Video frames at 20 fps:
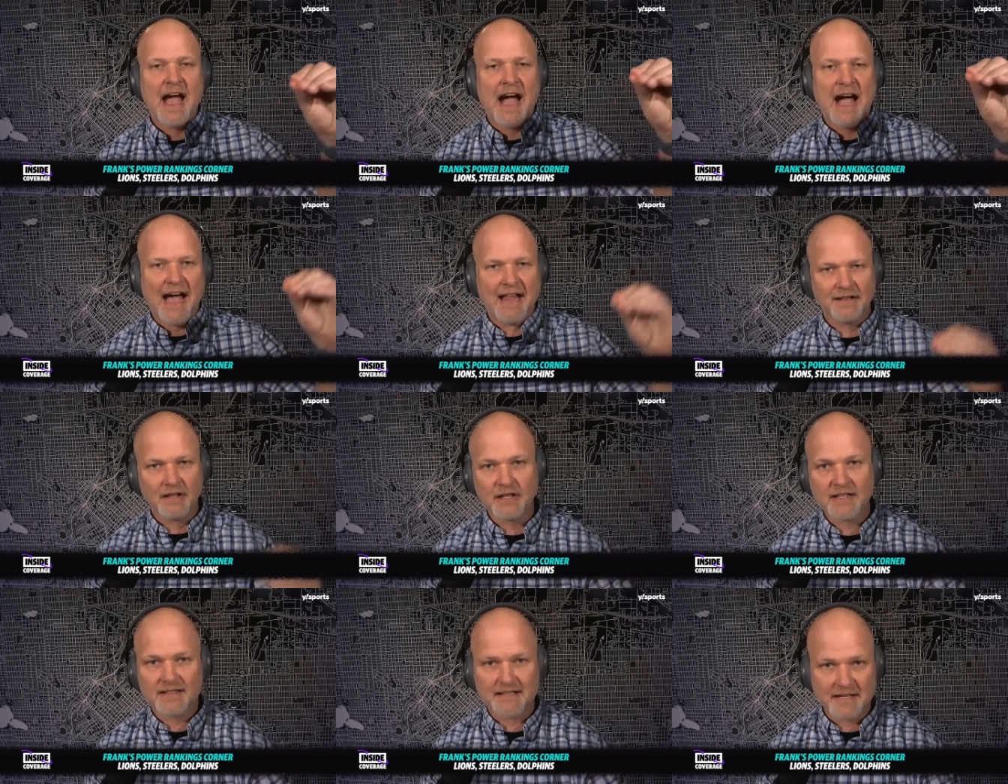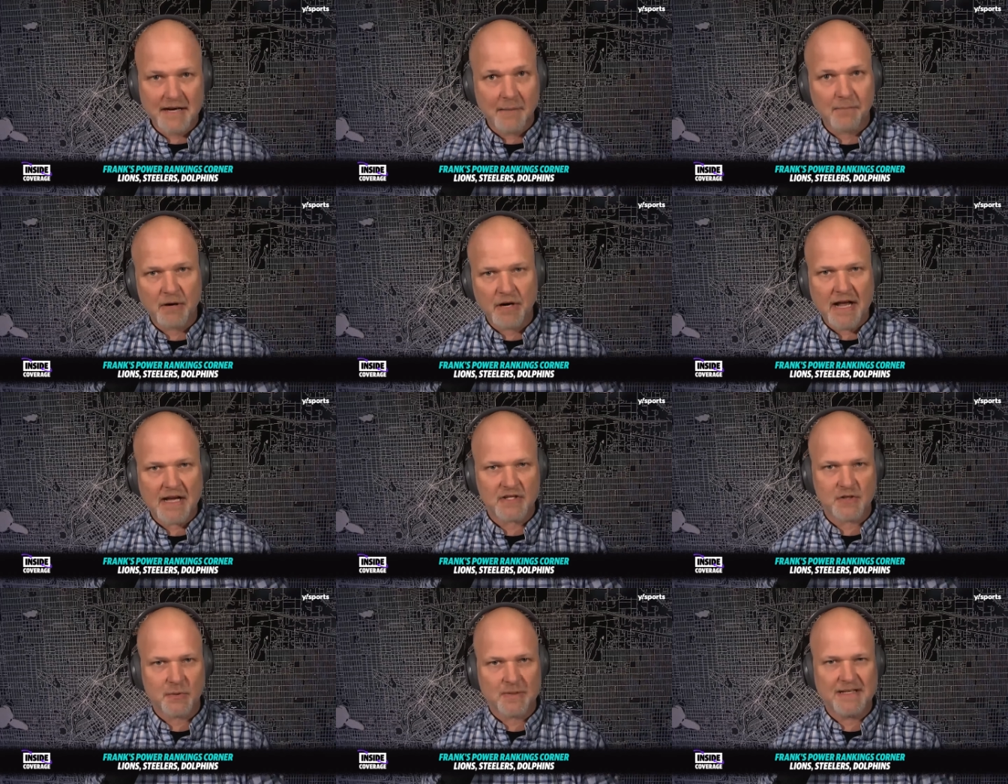I look at the number
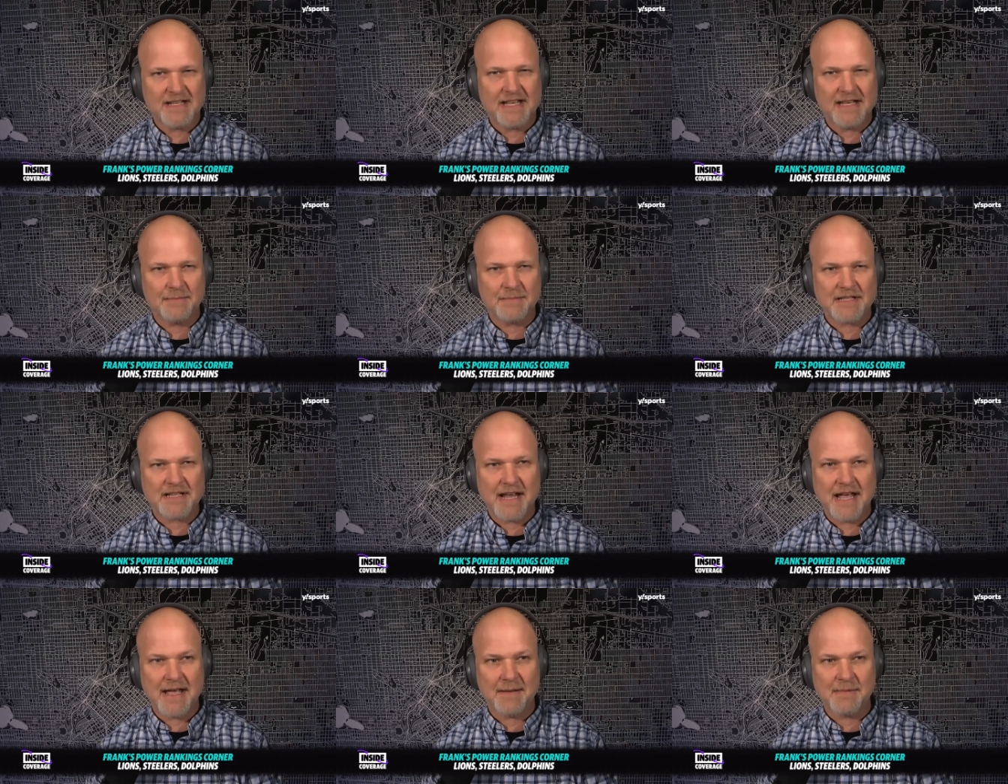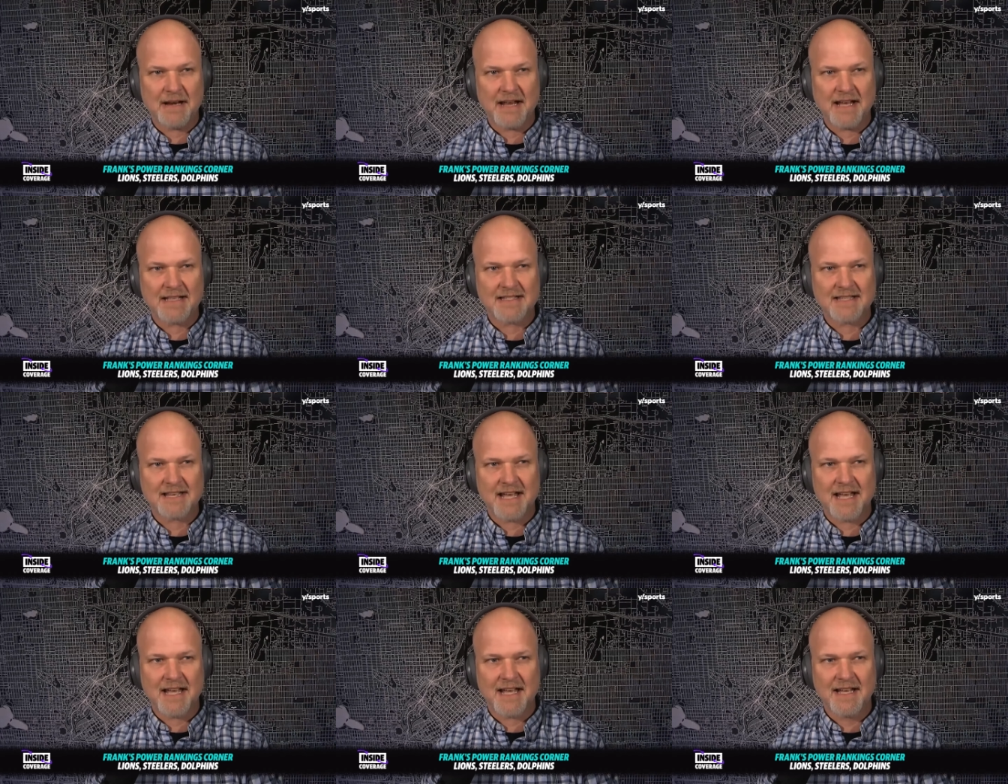next to a team's name and I
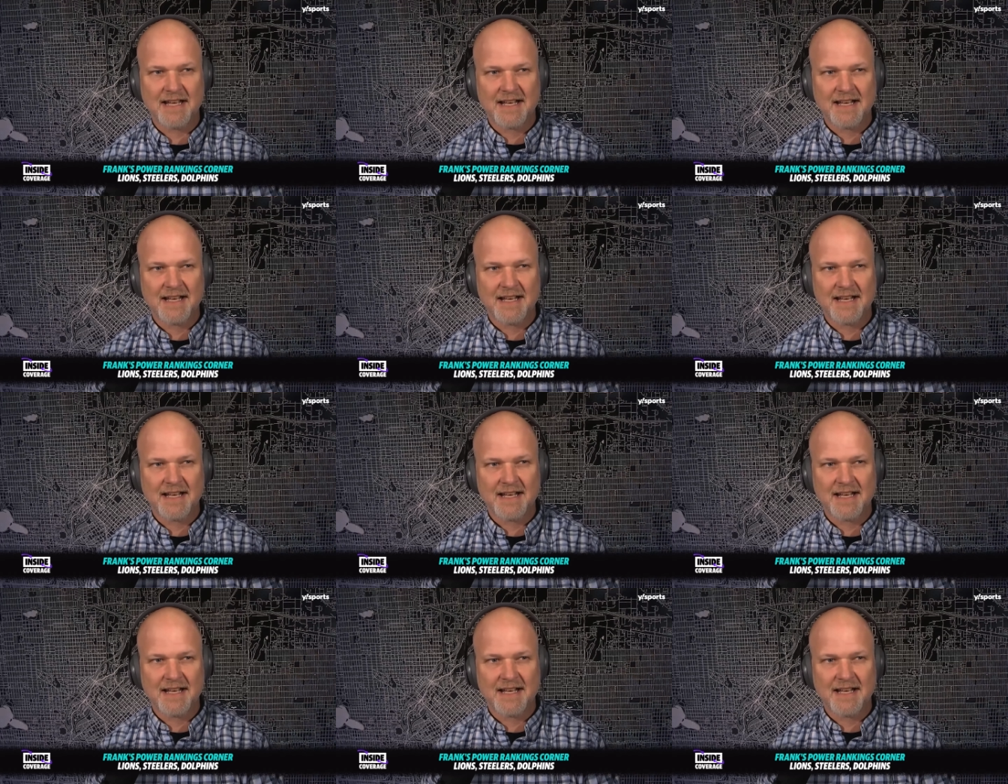say,